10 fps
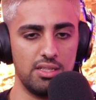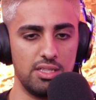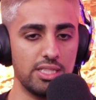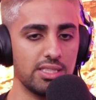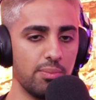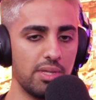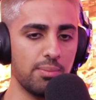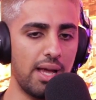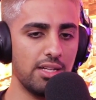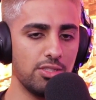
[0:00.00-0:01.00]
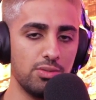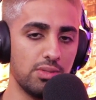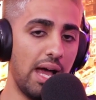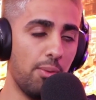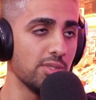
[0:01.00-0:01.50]
does something bad to you,
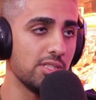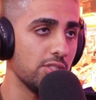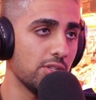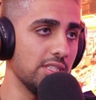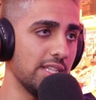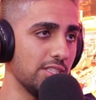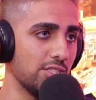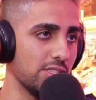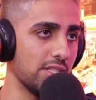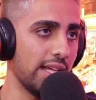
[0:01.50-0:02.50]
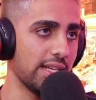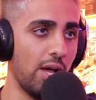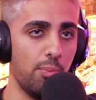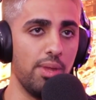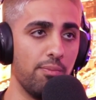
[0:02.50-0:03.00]
that wasn't your intention to like
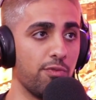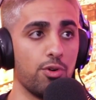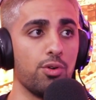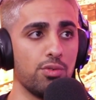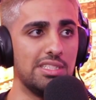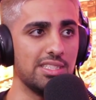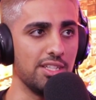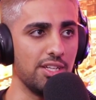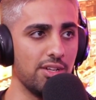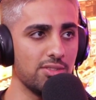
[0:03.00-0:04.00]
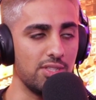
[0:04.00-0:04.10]
help them for a reason, you know?